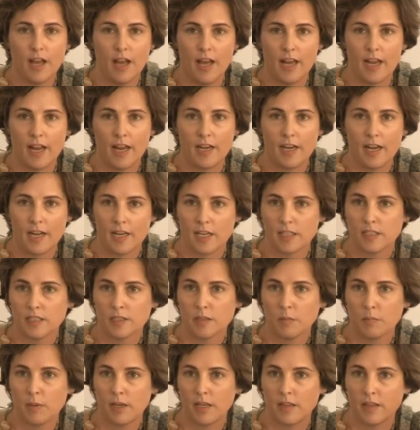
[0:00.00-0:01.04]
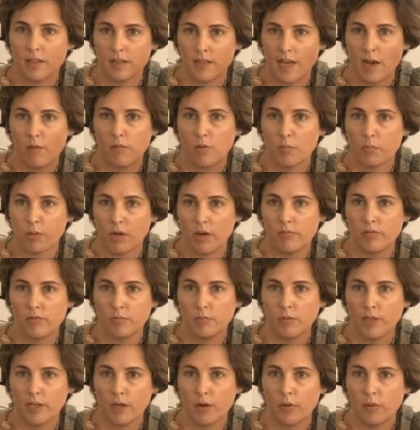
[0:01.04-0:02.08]
and I anticipate that that will
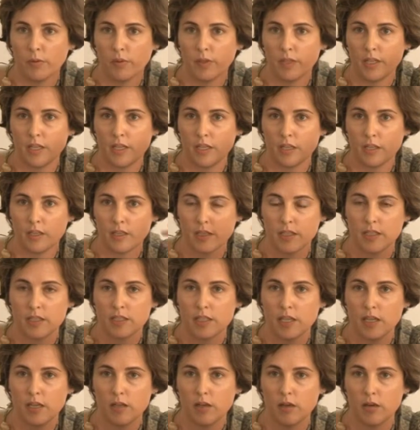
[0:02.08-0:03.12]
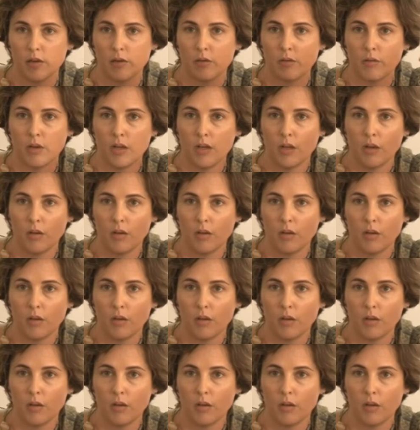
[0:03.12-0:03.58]
probably only continue